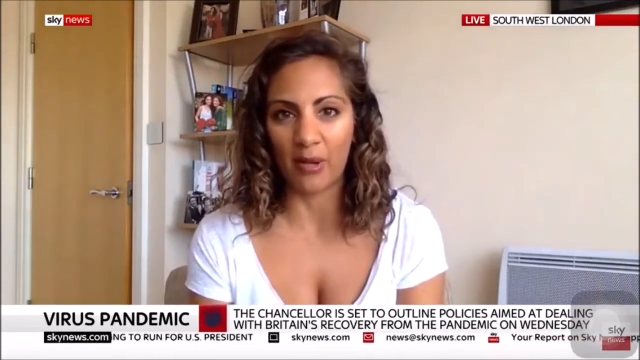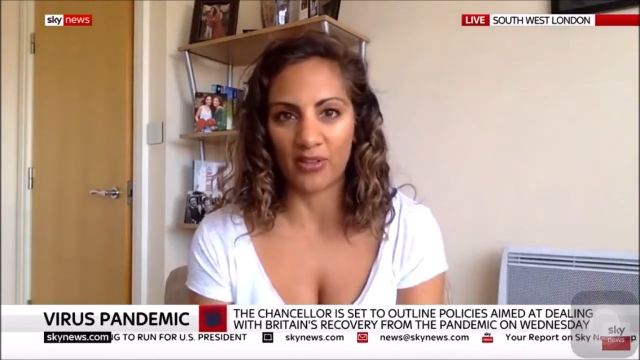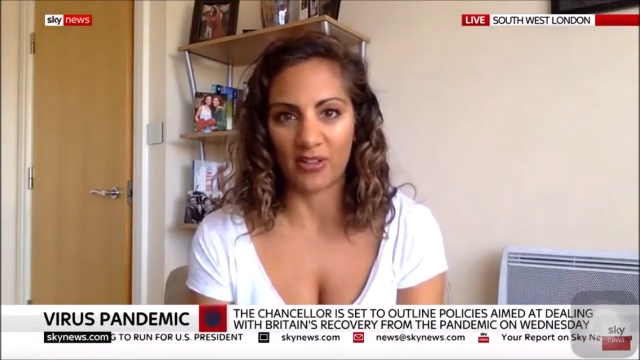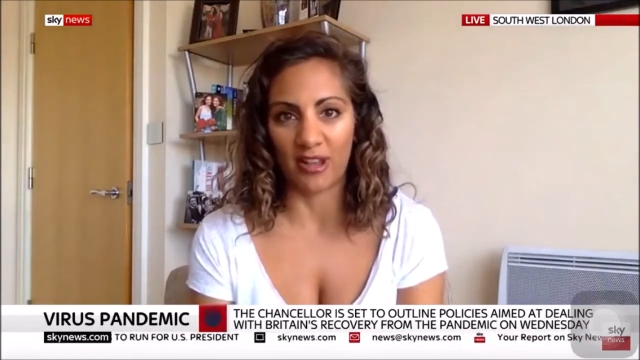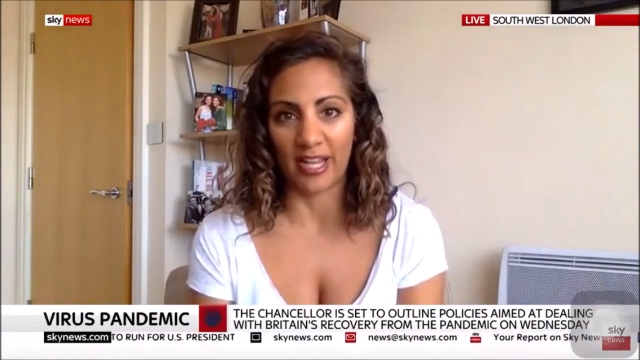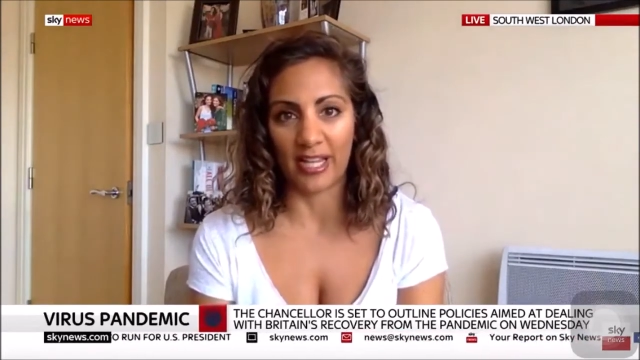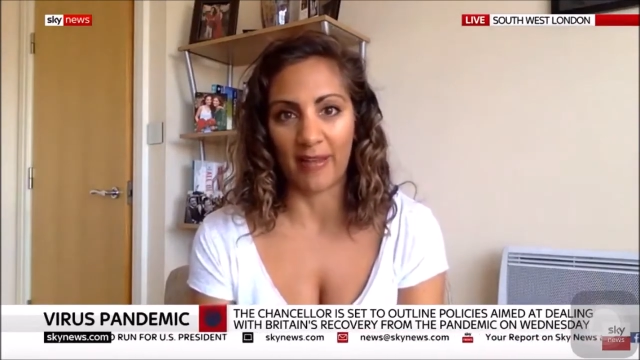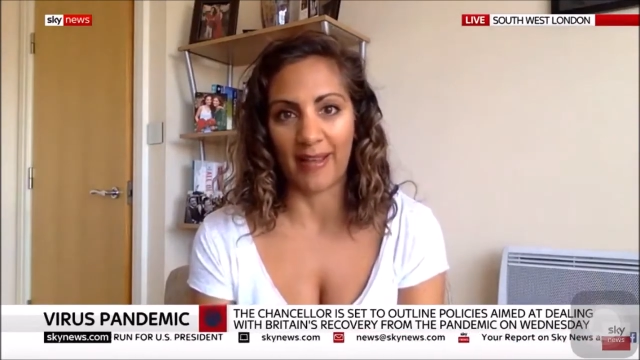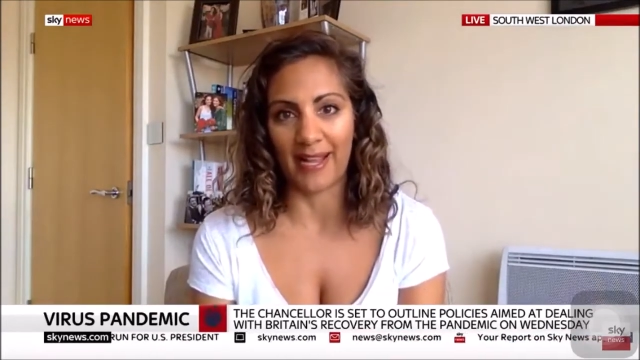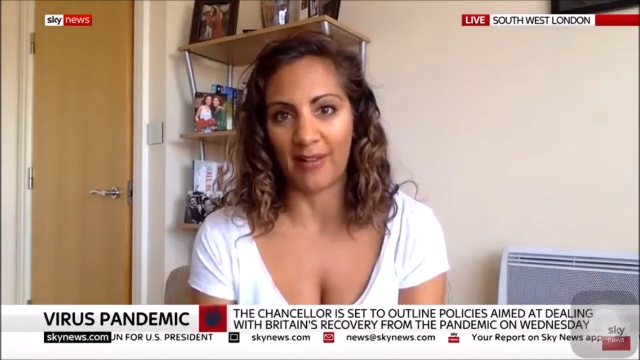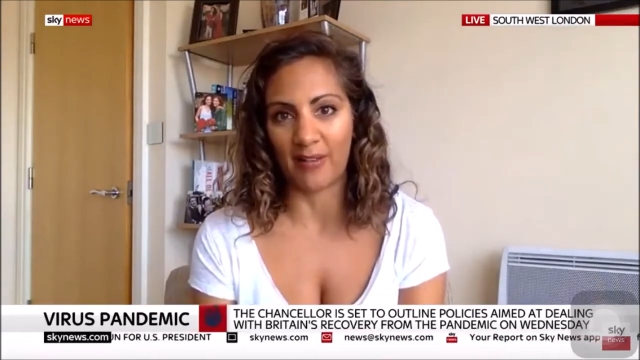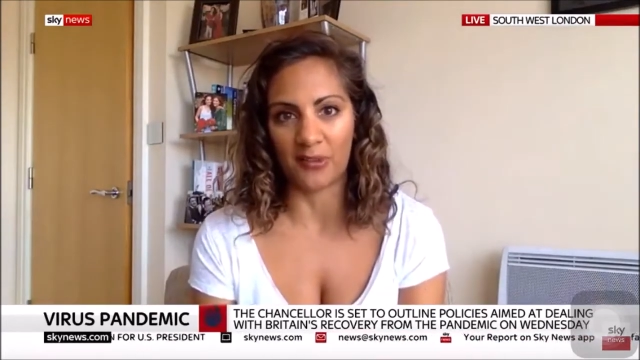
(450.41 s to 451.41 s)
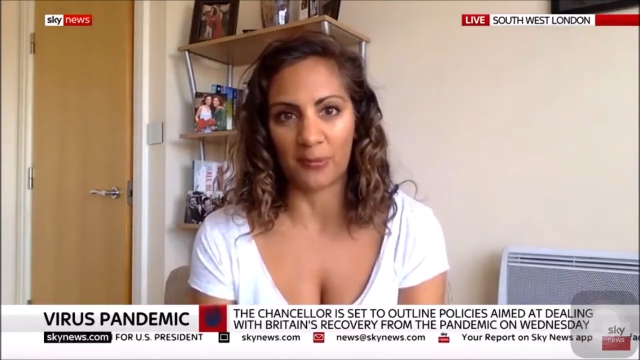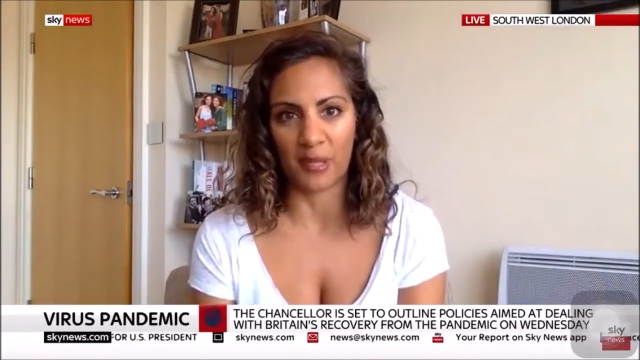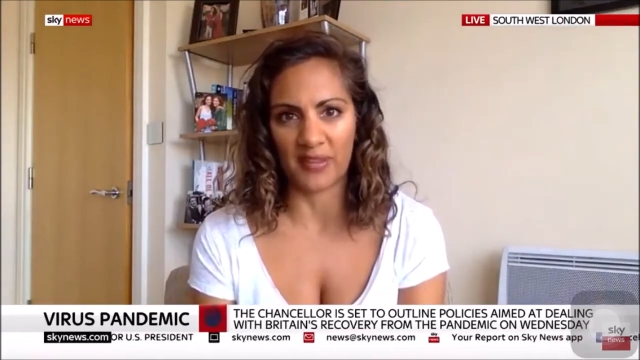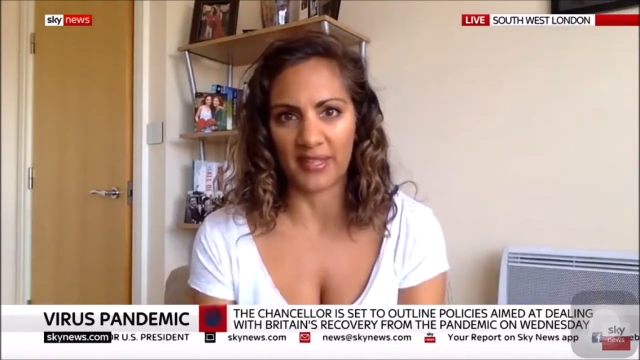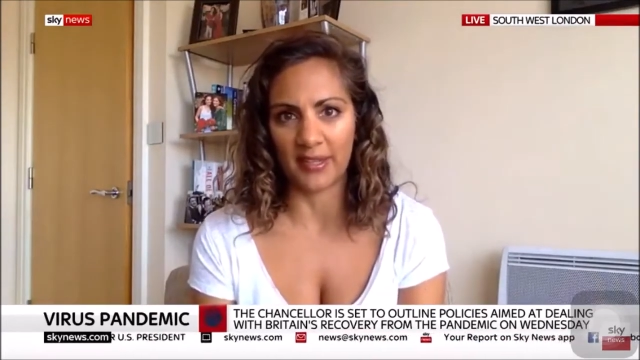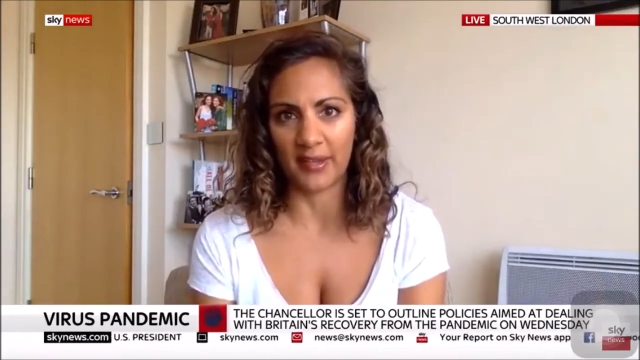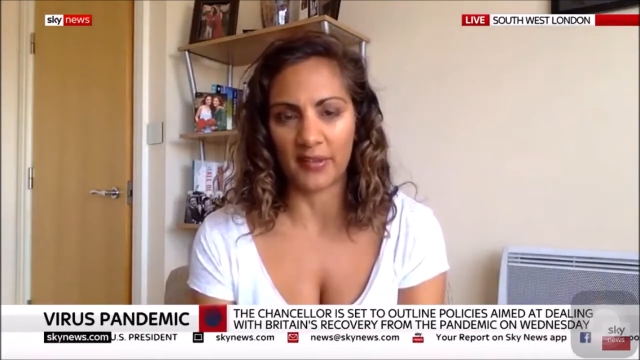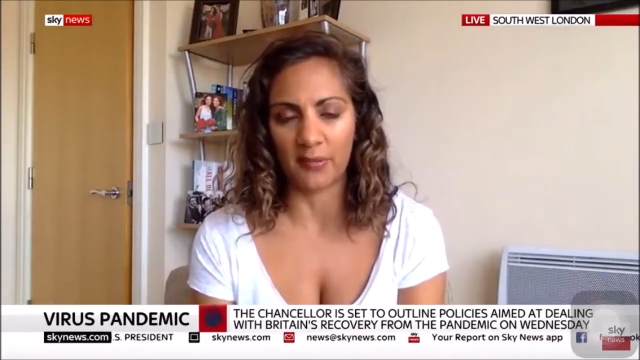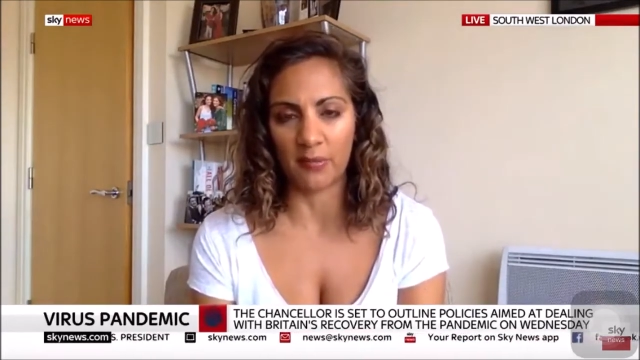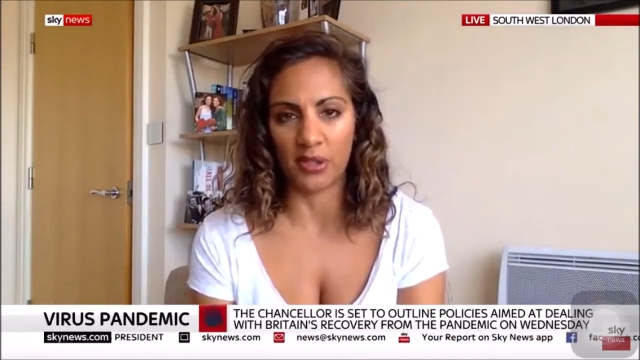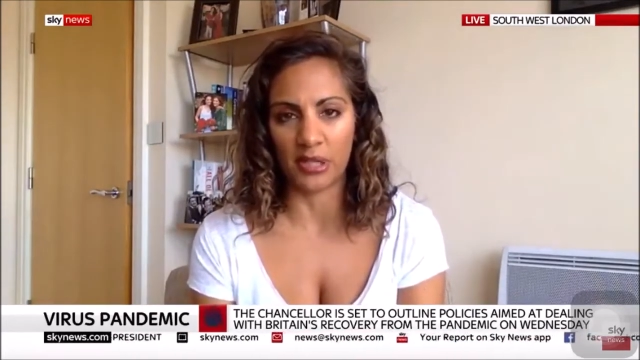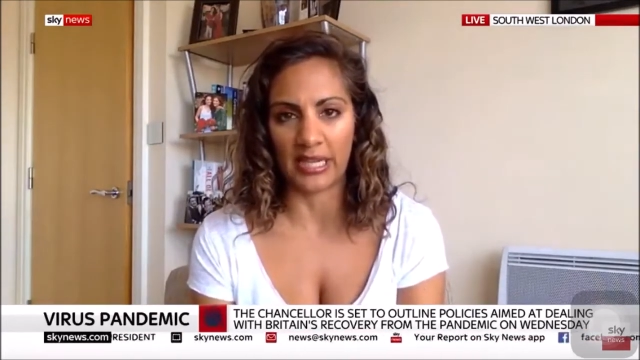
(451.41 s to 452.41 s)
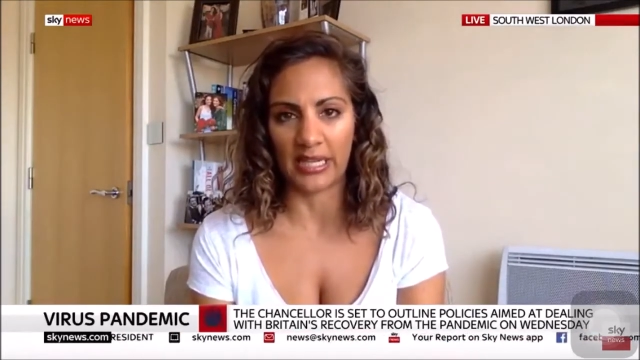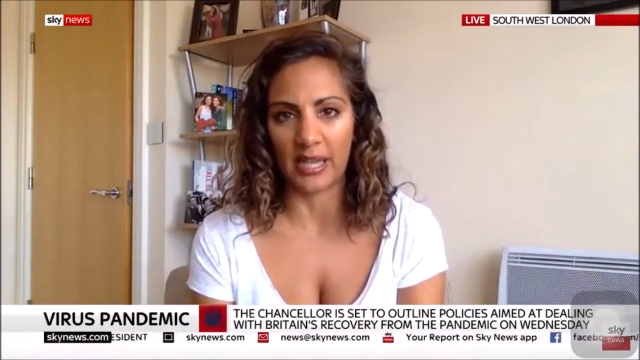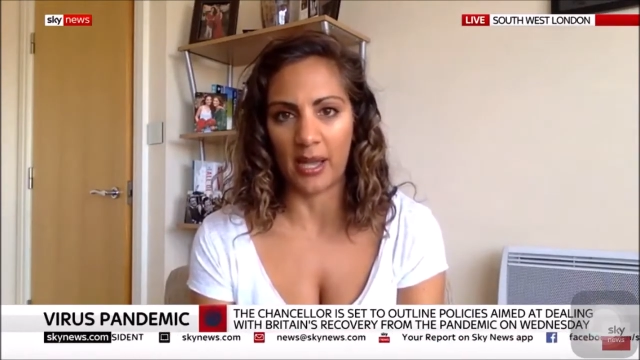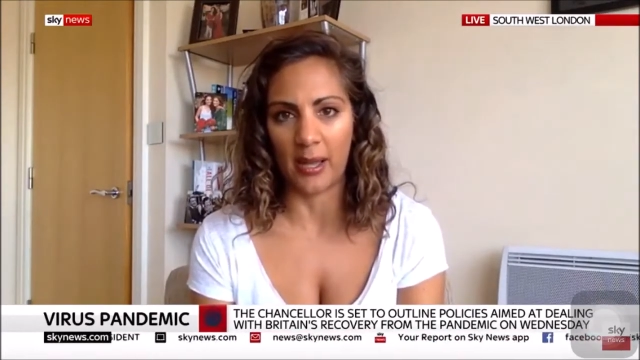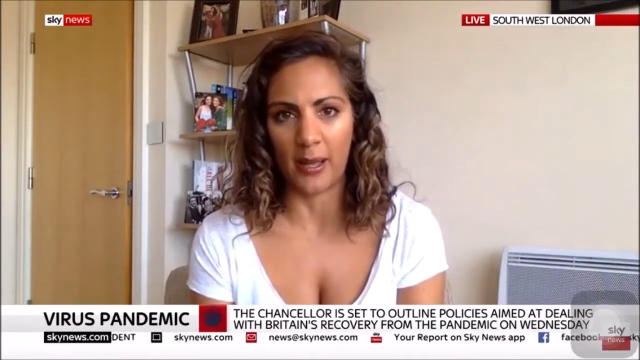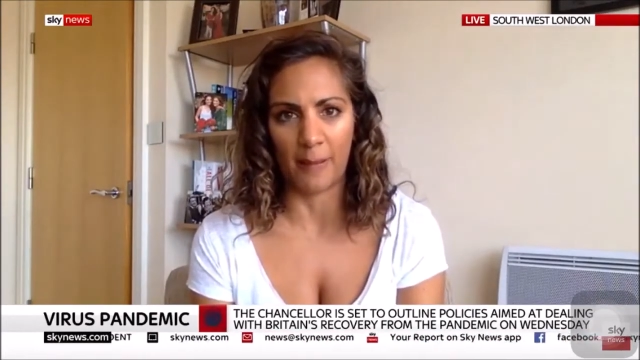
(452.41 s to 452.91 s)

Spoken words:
much like going out and spending loads of money